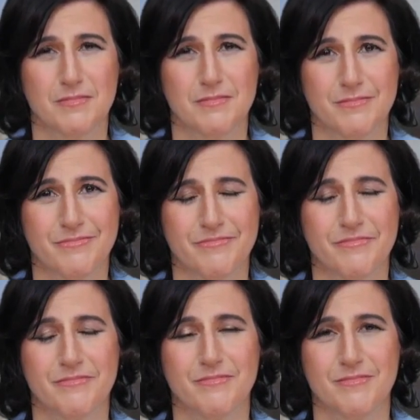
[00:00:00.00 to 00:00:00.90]

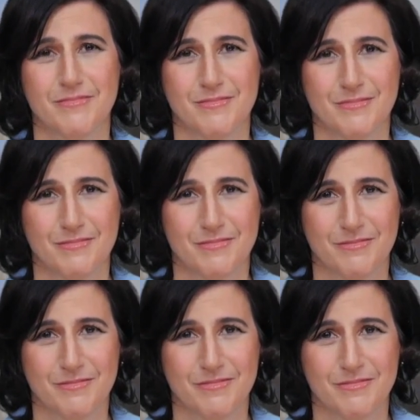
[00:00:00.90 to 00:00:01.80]

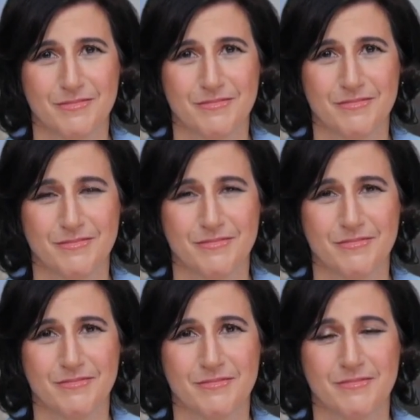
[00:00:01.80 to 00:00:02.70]

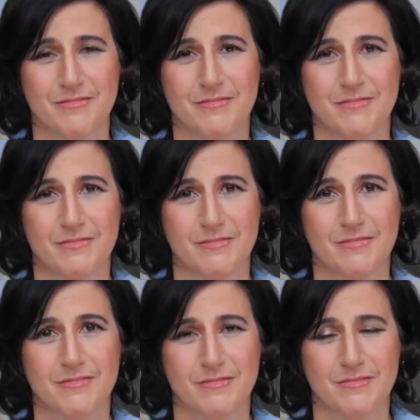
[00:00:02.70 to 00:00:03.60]

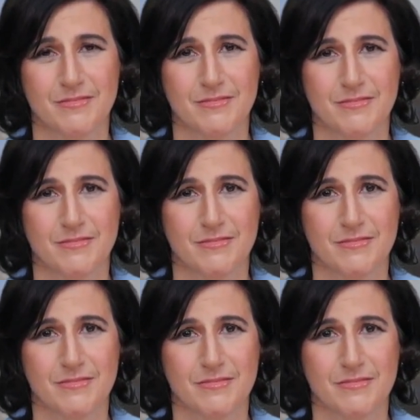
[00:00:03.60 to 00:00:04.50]

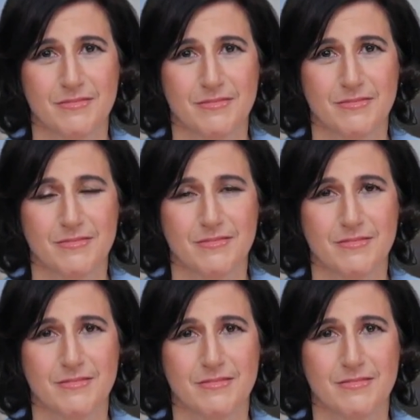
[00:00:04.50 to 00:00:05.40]

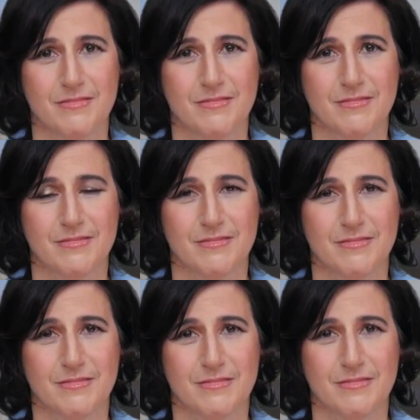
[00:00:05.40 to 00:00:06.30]

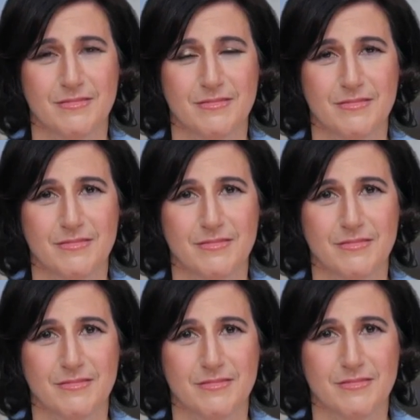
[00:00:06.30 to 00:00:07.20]

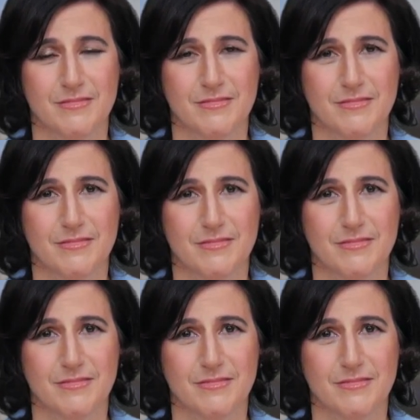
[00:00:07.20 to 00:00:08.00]
No words are spoken by the person on screen.